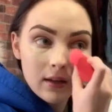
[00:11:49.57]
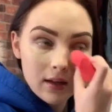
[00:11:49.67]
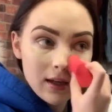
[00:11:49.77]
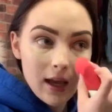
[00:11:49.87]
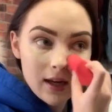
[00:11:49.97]

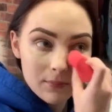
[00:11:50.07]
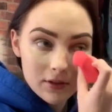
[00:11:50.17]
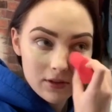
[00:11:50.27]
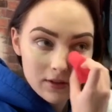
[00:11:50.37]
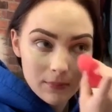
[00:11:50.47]
And again, I'm
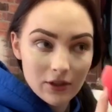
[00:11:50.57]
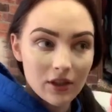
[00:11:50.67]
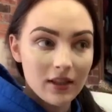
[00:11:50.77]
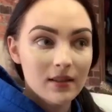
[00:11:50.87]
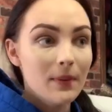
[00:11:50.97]
just using my
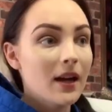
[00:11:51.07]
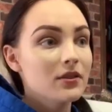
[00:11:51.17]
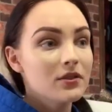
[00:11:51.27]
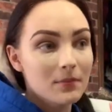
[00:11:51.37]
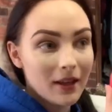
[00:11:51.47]
shitty
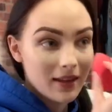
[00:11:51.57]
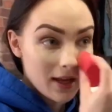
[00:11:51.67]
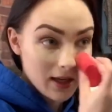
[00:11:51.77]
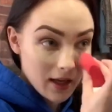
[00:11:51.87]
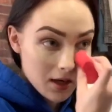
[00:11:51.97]
sponge to blend
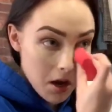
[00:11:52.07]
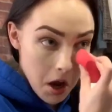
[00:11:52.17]
that in.